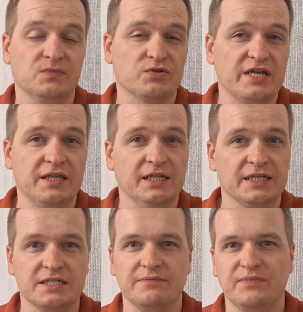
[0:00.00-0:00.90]
to say the
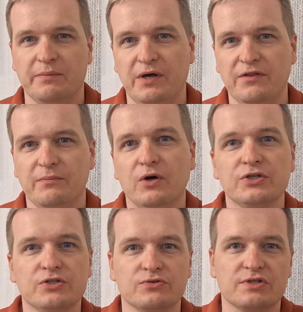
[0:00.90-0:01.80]
least. Among the
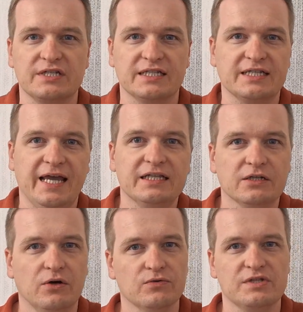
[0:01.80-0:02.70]
modules that can
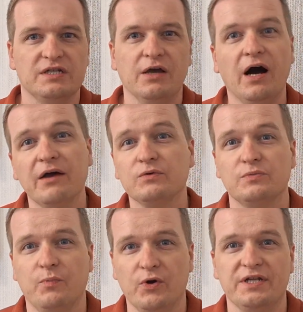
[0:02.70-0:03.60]
cause it, I
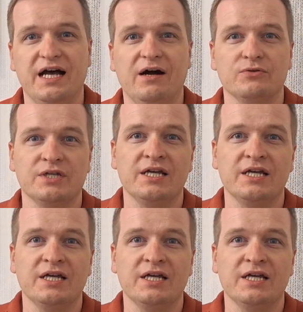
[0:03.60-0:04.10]
would point out